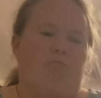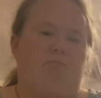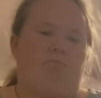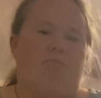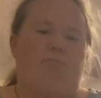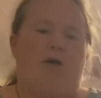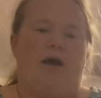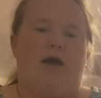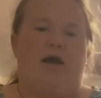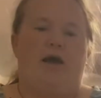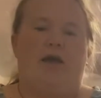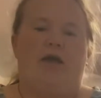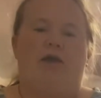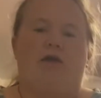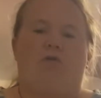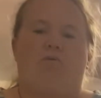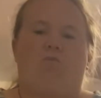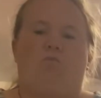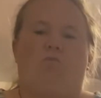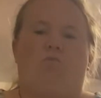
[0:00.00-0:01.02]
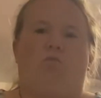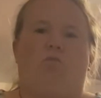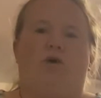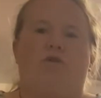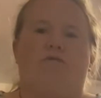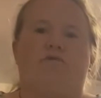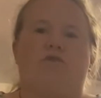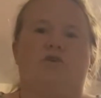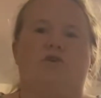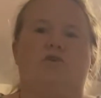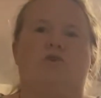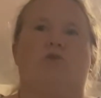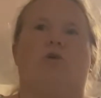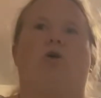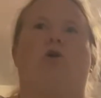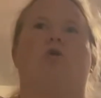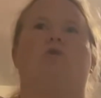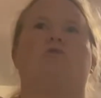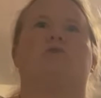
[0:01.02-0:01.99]
by one of the
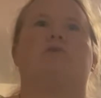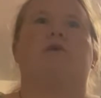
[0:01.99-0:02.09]
songs